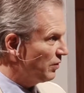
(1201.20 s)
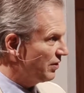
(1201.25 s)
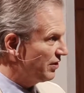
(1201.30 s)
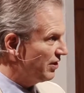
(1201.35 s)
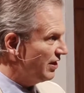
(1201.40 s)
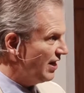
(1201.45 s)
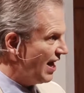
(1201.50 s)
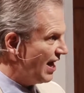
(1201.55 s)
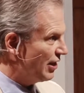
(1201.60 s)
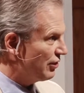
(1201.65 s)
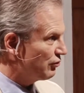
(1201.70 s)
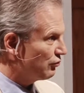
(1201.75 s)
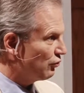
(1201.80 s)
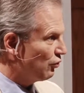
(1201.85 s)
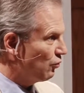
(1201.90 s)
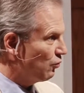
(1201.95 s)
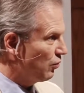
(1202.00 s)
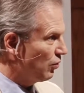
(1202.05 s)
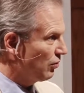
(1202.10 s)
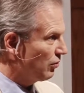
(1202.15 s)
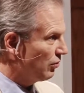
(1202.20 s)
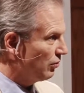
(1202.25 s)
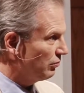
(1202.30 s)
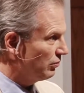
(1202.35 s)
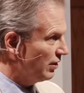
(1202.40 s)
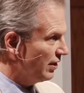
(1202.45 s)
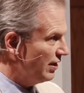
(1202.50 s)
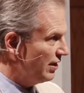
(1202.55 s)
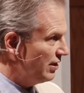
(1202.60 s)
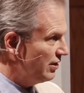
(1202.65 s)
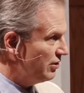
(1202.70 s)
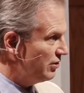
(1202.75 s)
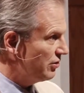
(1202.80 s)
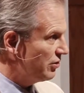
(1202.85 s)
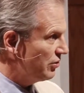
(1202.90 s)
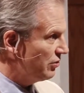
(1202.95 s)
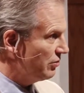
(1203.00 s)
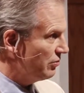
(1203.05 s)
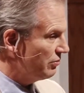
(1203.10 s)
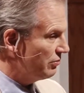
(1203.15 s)
with the natural world
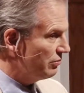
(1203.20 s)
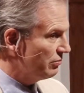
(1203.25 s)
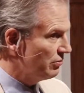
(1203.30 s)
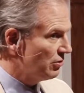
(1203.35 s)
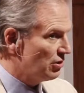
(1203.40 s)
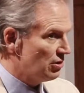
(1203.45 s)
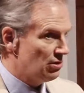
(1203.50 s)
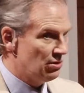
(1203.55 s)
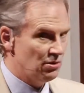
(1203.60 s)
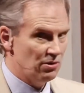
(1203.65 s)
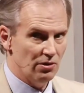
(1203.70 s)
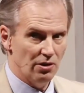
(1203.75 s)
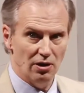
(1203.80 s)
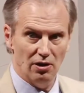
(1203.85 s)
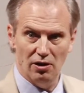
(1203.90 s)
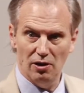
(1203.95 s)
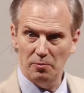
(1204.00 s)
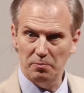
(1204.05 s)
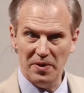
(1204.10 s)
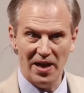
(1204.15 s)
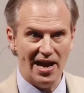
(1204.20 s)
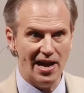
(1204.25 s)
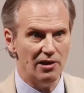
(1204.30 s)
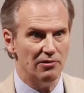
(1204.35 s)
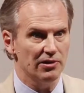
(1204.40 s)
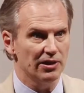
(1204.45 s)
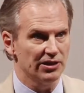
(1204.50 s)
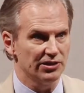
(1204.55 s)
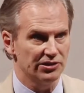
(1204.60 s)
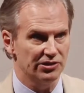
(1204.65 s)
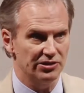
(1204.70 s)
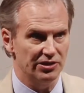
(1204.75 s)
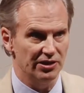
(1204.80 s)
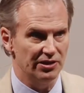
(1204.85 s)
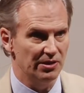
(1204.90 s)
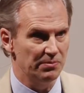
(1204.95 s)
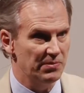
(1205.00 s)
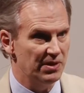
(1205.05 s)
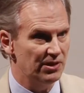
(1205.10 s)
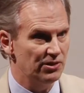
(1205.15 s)
into uh, Paris in
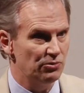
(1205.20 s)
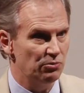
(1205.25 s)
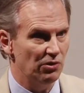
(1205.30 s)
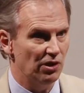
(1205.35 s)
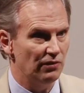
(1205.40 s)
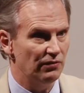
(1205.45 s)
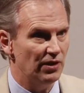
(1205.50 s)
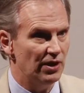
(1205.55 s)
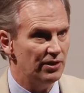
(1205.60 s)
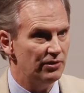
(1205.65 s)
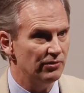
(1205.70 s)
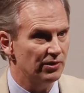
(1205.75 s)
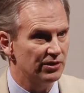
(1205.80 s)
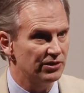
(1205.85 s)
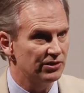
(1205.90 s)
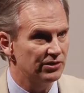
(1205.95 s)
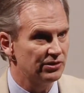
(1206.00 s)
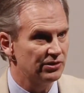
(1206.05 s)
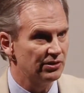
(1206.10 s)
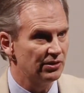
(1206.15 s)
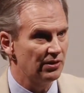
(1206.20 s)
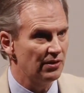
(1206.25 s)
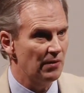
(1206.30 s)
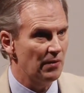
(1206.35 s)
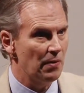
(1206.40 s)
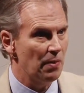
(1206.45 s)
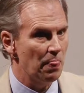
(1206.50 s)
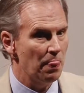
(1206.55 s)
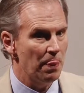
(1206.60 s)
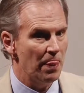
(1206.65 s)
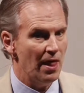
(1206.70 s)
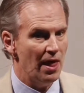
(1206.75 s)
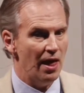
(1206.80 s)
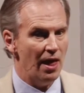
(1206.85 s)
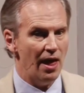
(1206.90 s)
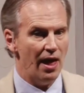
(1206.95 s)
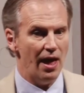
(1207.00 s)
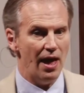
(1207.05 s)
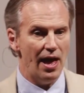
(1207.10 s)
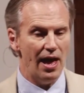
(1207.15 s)
the mid 1200s.
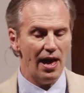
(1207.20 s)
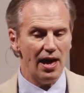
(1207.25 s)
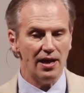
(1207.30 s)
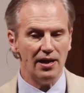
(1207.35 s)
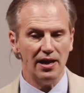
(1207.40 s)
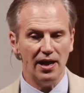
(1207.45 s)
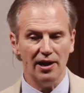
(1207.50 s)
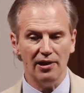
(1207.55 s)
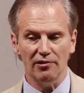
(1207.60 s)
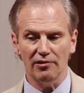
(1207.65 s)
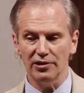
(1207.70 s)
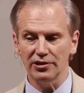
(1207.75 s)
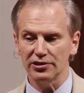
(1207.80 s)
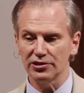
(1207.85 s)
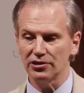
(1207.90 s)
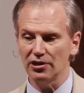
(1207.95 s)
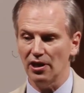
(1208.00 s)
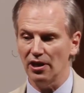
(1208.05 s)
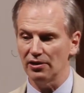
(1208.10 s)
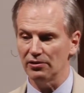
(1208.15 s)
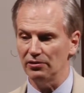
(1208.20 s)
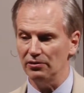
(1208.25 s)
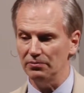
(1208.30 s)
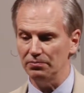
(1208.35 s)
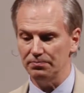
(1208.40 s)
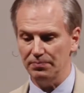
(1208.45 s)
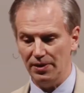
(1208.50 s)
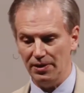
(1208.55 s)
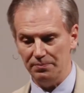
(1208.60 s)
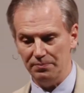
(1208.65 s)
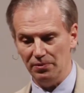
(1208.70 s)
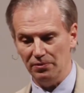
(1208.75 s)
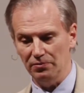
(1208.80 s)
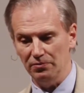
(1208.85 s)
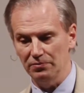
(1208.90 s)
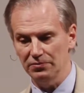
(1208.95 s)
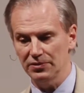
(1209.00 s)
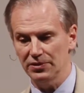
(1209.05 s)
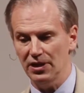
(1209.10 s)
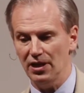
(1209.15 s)
And Aristotle,
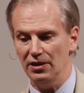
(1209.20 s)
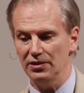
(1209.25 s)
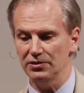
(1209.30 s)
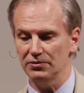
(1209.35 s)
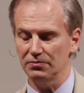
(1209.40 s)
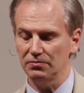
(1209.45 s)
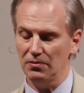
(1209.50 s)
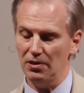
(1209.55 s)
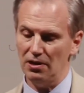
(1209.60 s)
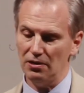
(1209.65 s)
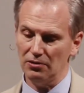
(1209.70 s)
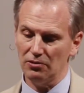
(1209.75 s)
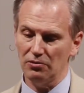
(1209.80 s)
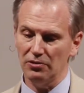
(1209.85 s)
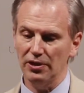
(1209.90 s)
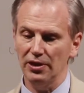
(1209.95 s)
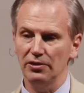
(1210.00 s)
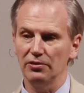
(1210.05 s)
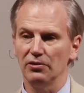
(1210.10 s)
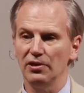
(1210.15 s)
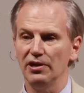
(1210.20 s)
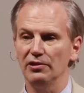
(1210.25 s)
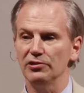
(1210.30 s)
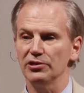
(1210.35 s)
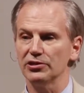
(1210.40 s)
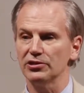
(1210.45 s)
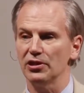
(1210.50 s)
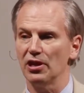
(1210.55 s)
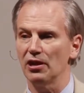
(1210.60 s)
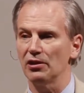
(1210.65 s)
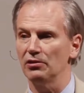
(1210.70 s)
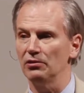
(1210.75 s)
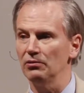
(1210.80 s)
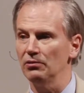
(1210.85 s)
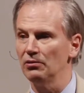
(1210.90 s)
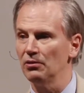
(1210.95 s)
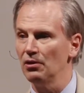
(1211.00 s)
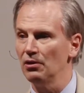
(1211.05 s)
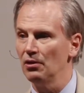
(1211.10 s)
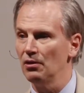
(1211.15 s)
people says, well, according to
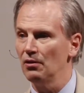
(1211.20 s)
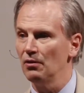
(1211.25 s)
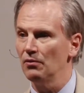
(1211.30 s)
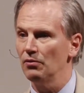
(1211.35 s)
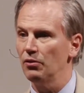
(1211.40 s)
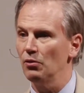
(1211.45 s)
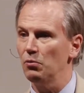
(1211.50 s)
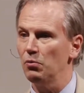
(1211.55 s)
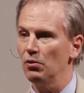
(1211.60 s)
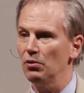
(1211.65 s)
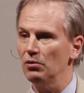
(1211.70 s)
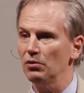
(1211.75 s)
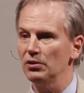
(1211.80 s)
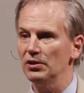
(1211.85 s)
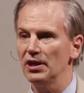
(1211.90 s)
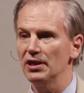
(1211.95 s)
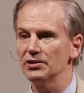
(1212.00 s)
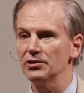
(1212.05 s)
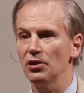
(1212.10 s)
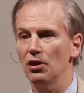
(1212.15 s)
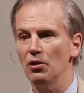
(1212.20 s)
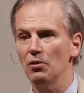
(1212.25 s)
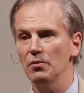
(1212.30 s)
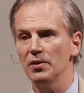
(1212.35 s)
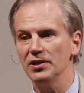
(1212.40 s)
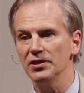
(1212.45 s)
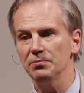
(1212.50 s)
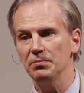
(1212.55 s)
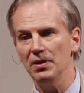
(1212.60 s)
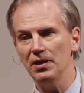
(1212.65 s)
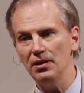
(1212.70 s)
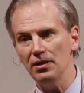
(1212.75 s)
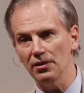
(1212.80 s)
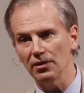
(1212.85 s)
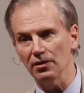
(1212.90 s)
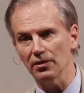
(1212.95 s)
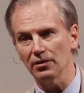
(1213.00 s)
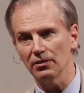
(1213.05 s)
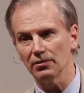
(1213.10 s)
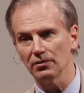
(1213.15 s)
Aristotle, the world has always been
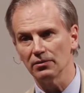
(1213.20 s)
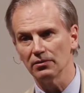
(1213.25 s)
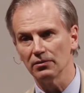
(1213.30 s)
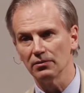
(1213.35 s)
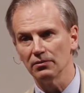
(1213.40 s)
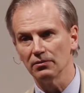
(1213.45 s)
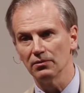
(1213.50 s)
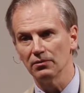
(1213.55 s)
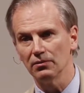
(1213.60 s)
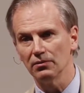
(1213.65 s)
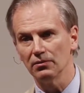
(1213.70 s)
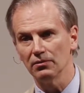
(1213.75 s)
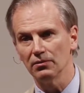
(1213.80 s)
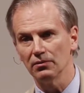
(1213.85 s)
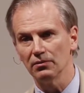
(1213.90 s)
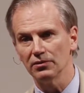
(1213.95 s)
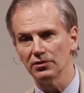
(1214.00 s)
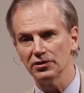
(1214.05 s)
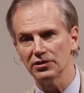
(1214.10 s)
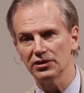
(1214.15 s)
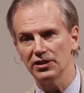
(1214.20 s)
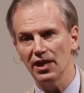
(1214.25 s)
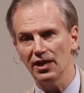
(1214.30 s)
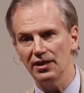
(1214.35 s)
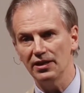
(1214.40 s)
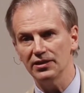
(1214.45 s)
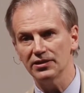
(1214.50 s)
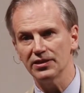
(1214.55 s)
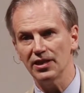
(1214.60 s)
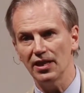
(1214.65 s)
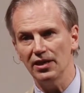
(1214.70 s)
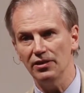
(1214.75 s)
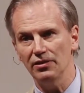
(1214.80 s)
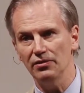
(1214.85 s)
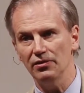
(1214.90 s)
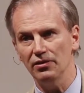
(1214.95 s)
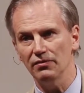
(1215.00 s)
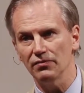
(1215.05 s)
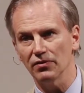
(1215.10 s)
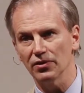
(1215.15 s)
here steady state
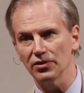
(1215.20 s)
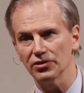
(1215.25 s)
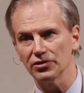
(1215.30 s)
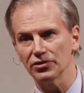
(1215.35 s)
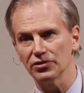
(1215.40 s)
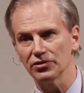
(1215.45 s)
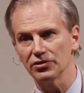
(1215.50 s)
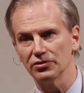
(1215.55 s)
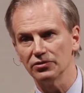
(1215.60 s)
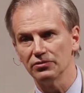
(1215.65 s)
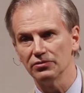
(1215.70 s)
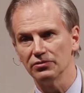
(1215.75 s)
universe.